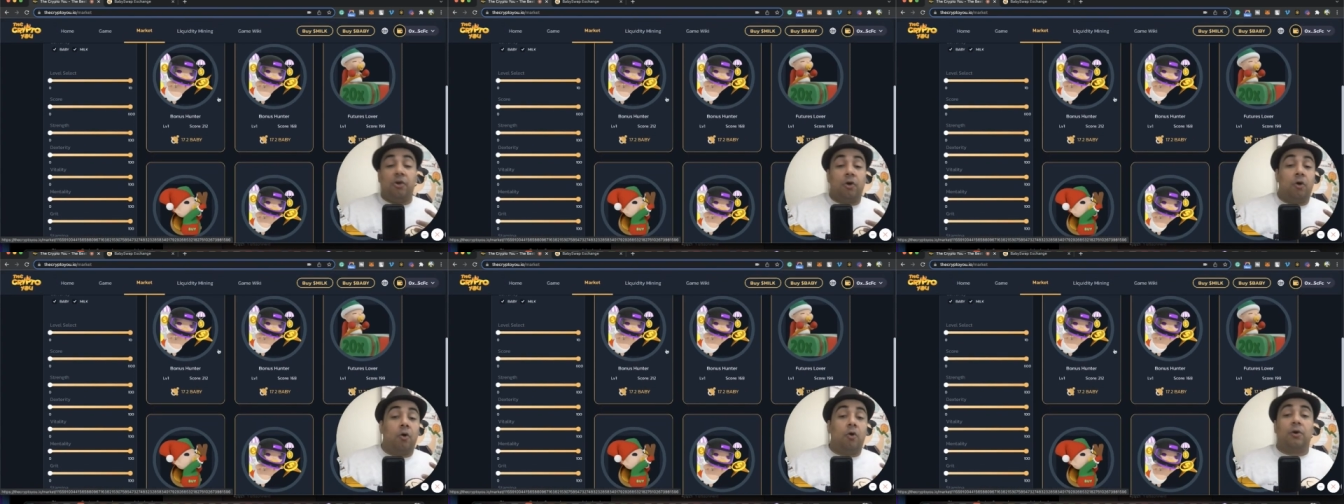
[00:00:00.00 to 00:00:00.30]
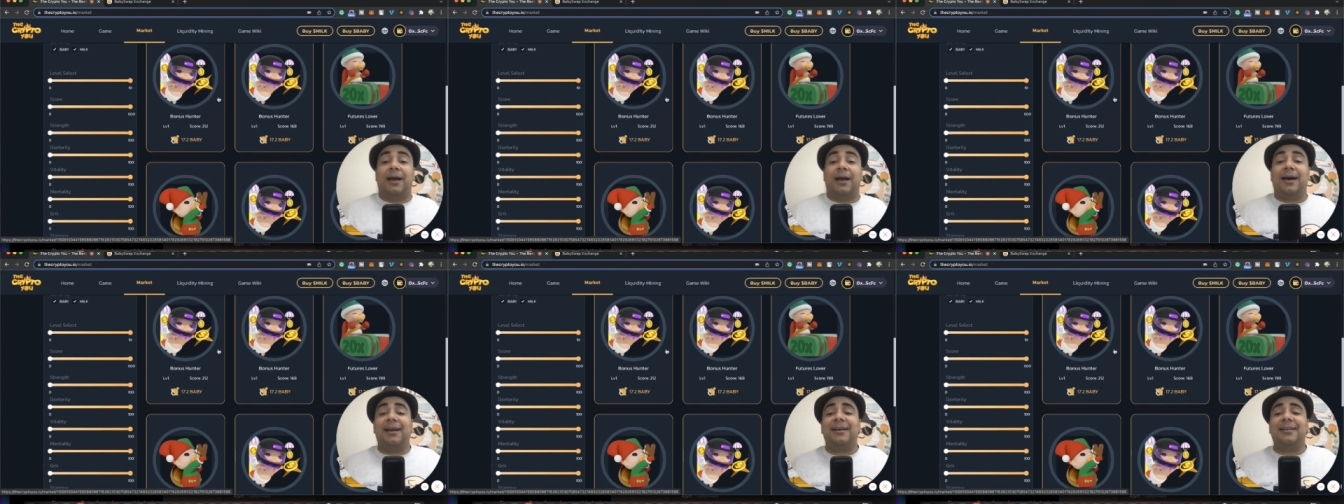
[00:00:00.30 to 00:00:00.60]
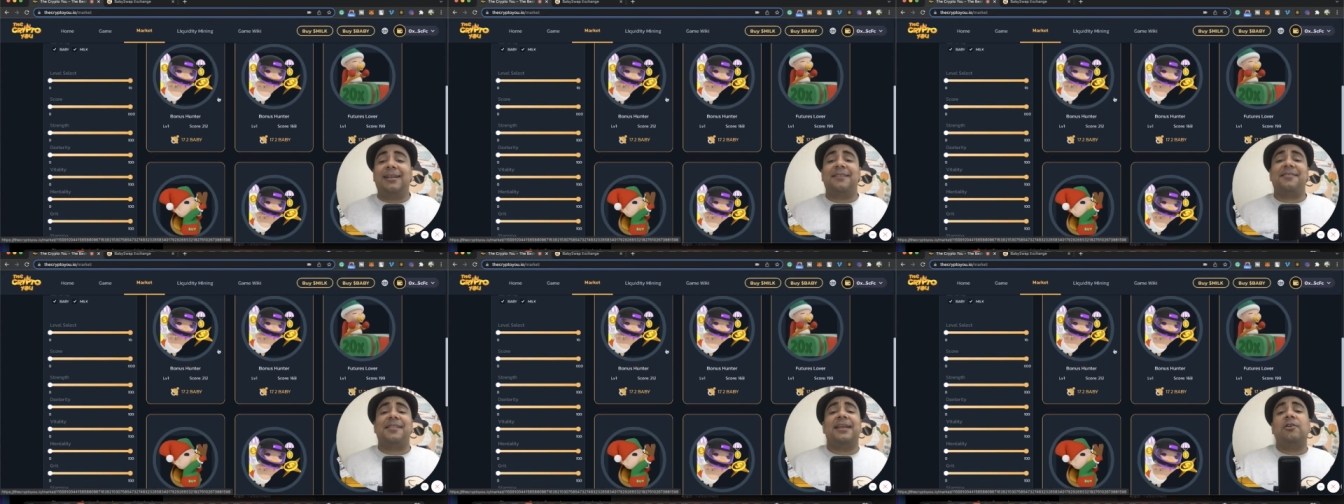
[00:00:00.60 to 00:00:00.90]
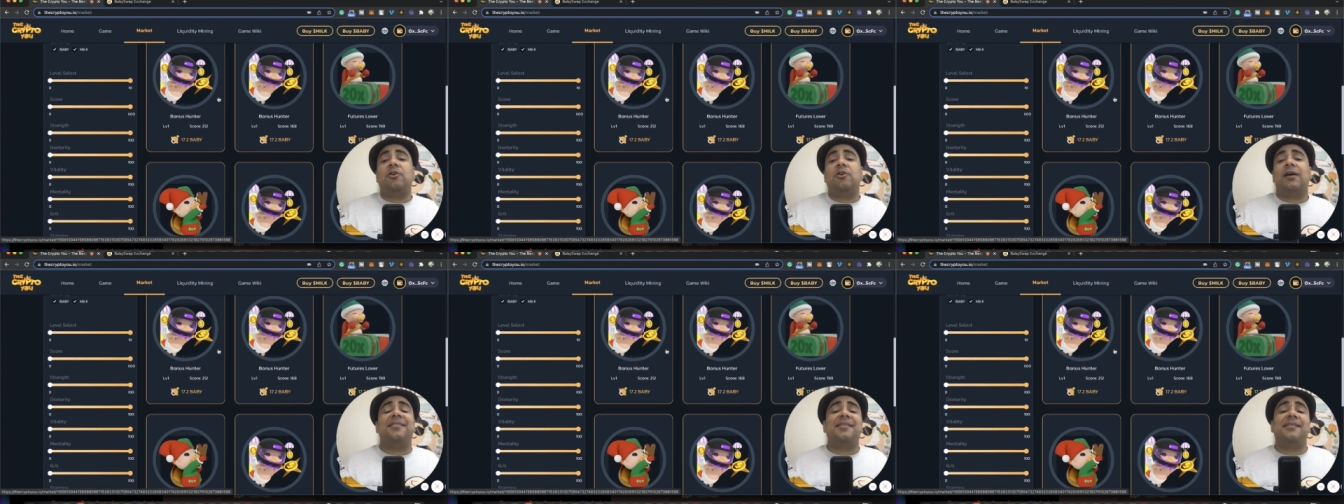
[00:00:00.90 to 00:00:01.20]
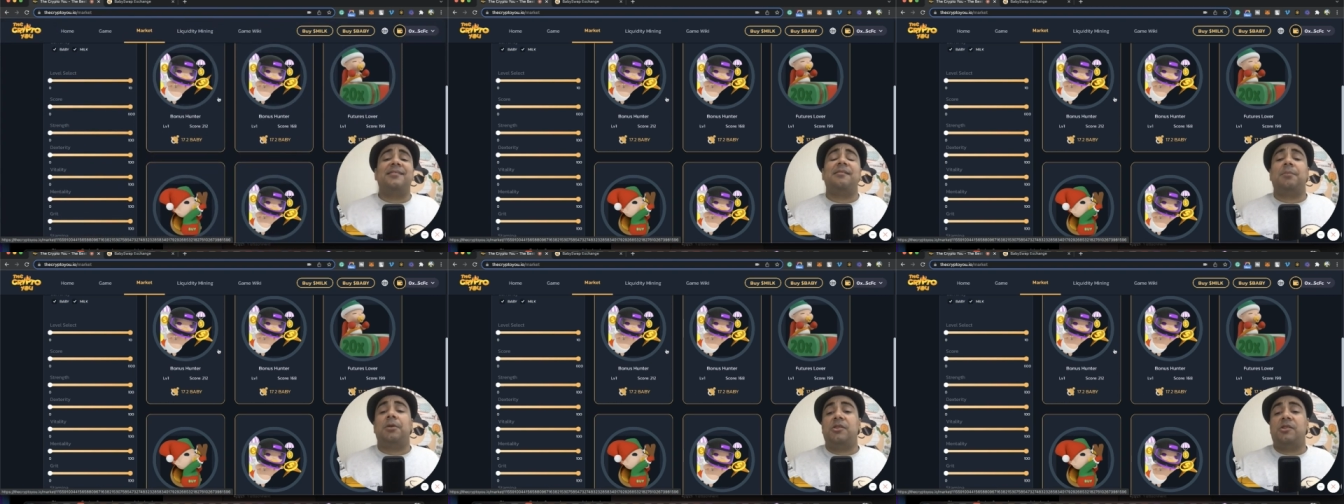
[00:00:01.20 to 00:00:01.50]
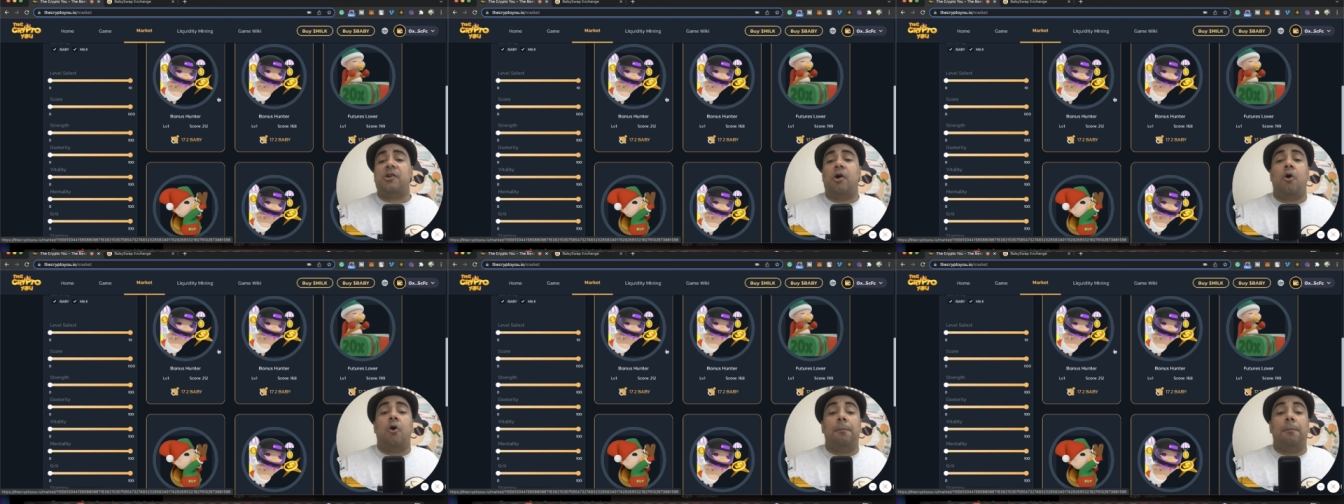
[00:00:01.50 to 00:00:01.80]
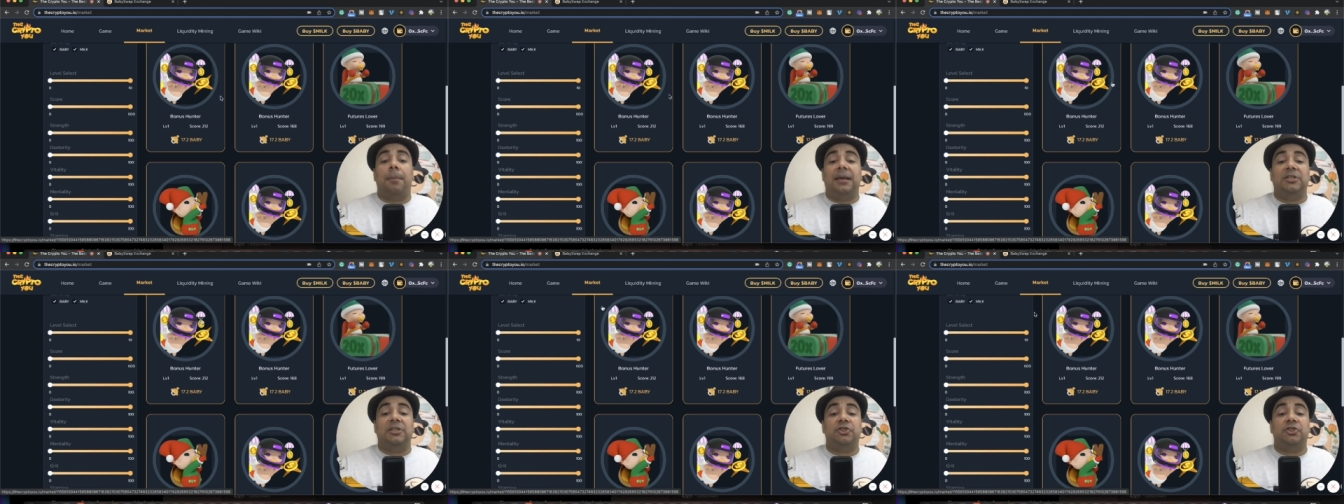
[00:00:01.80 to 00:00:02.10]
their own characters and you can see them in the home
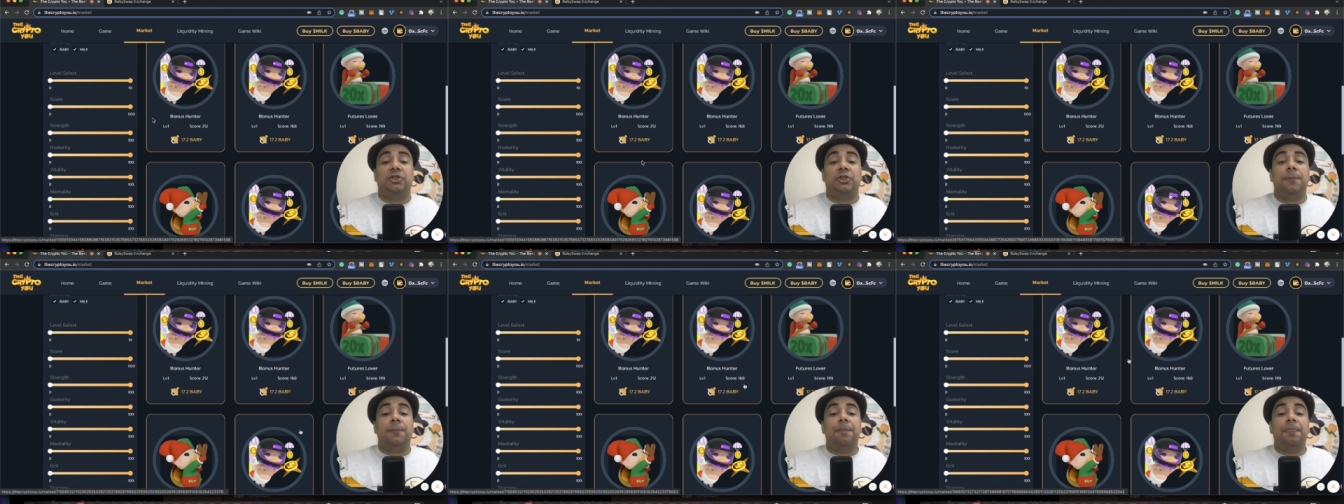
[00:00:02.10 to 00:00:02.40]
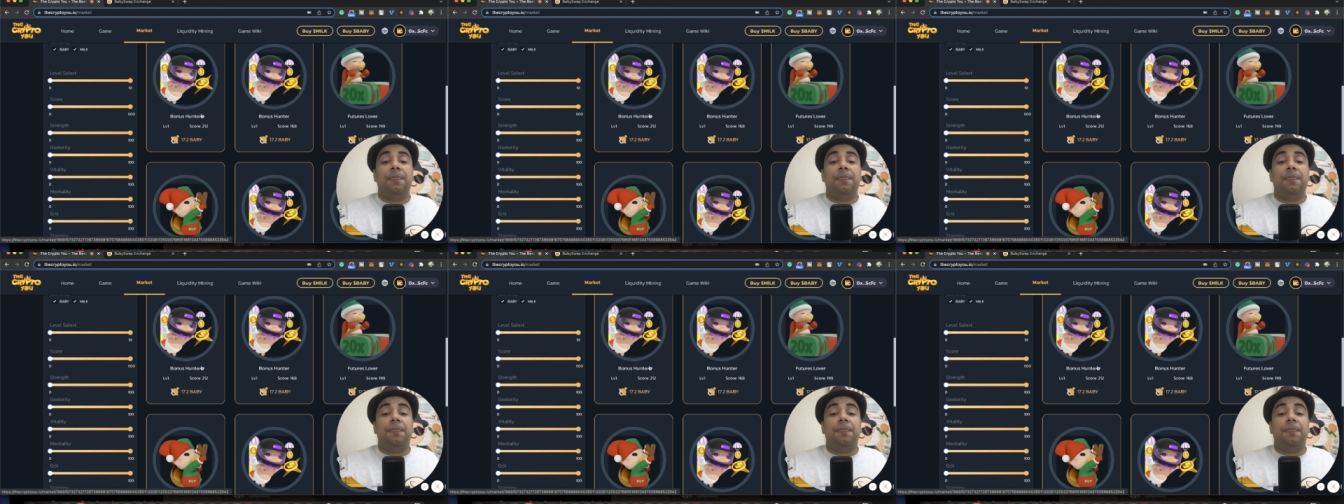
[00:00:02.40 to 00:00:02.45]
page.